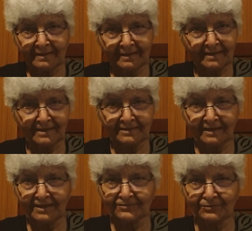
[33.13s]
in our
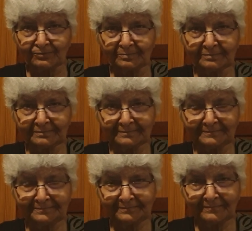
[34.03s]
classroom,
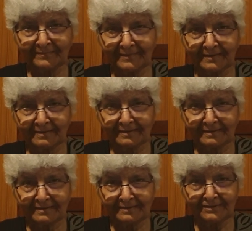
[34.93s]

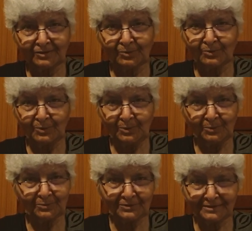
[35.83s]
in the old
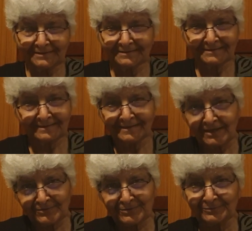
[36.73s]
good
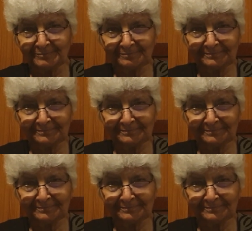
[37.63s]
classroom.